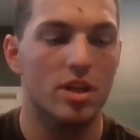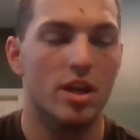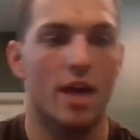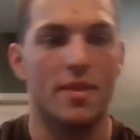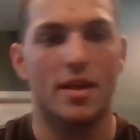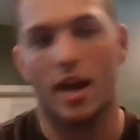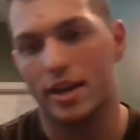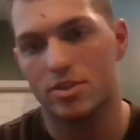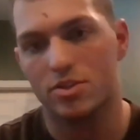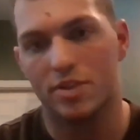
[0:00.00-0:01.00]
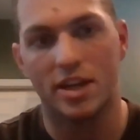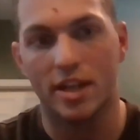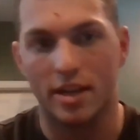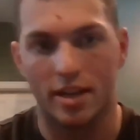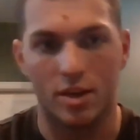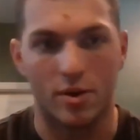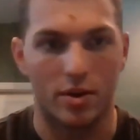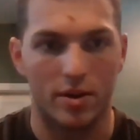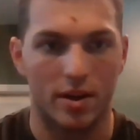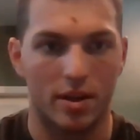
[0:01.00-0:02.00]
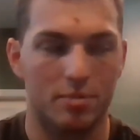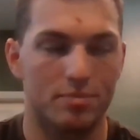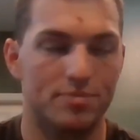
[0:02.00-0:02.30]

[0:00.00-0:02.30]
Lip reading: and then hike straight in and go elk hunting.